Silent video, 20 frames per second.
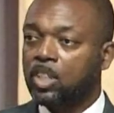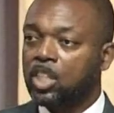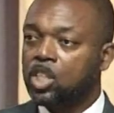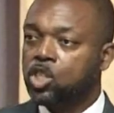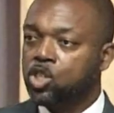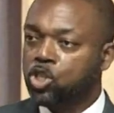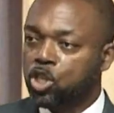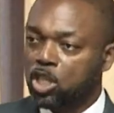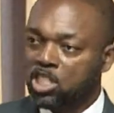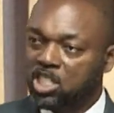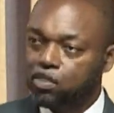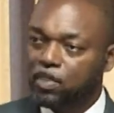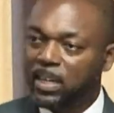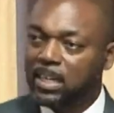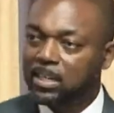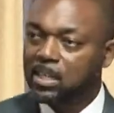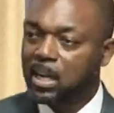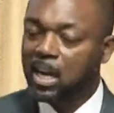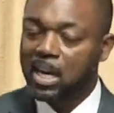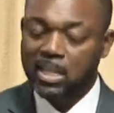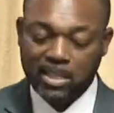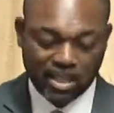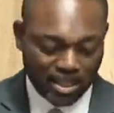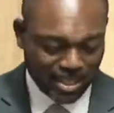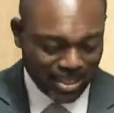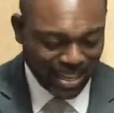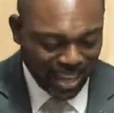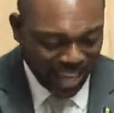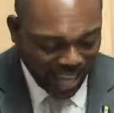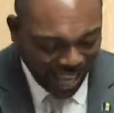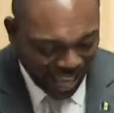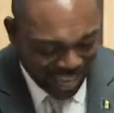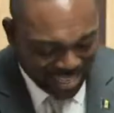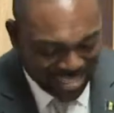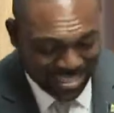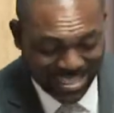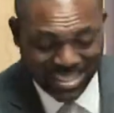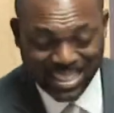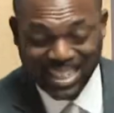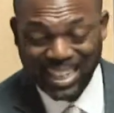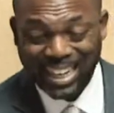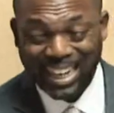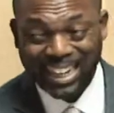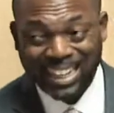should speak to us as a